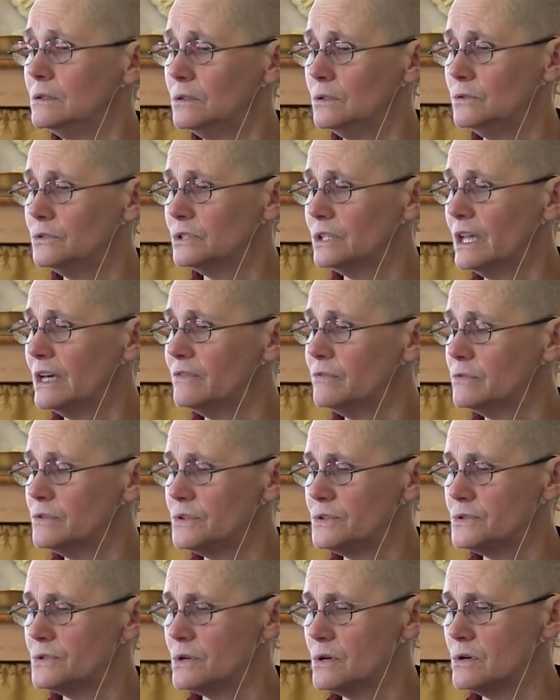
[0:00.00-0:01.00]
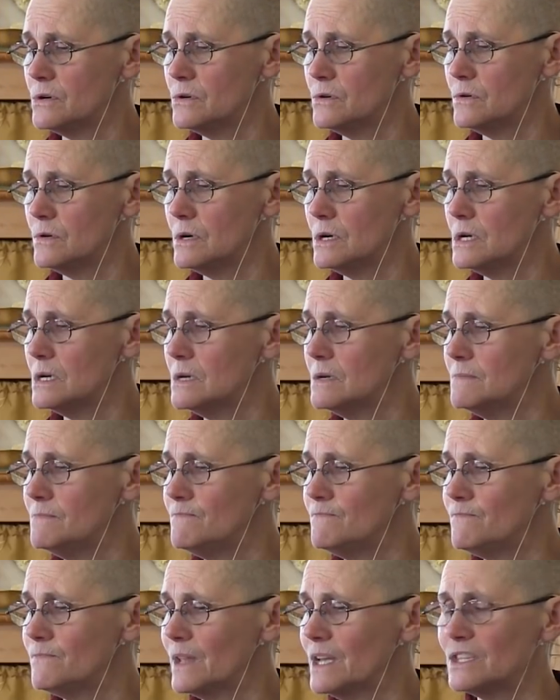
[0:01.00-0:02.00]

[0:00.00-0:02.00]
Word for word: whose life was so, um,